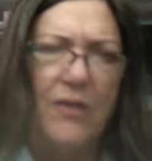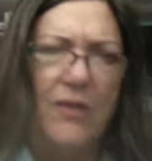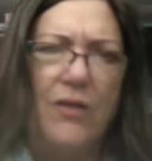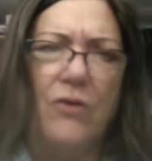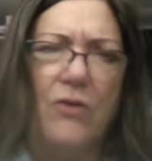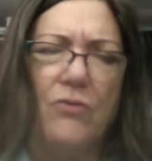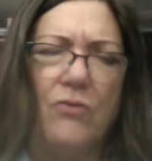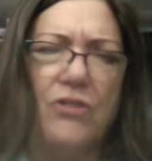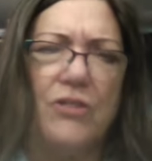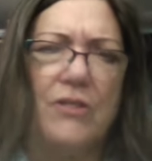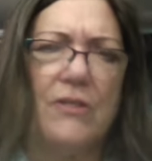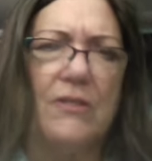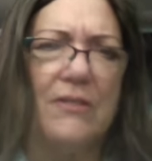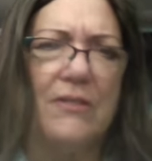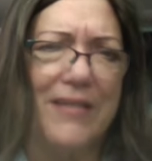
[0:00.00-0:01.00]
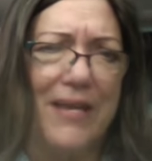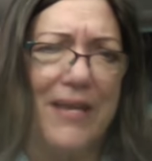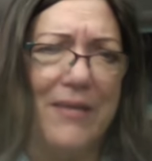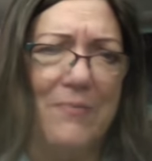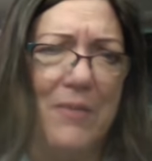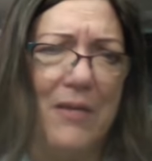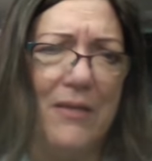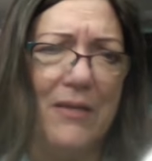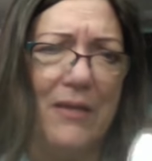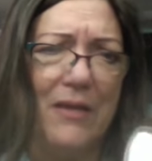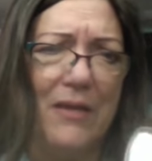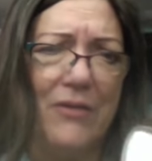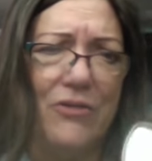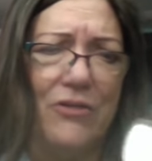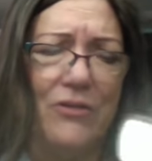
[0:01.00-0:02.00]
the Ocean Sediment
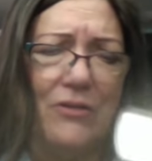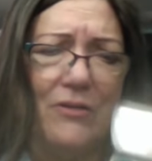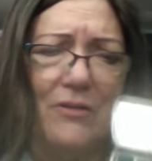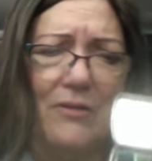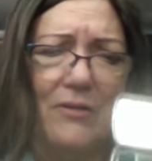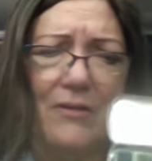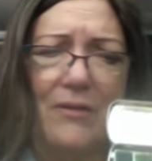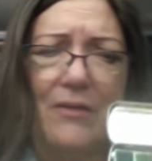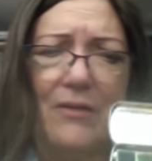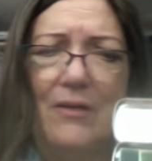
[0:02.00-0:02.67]
Collection.